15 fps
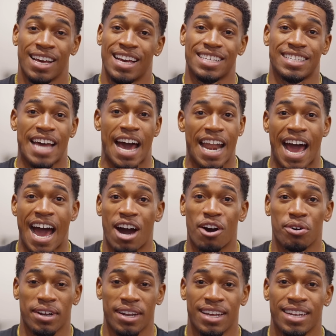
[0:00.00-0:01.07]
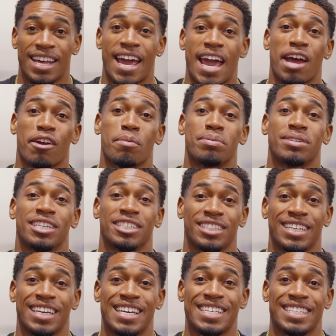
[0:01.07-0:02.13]
It's not out, the hand grip
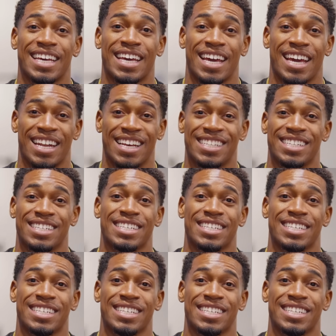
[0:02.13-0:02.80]
position is in. This is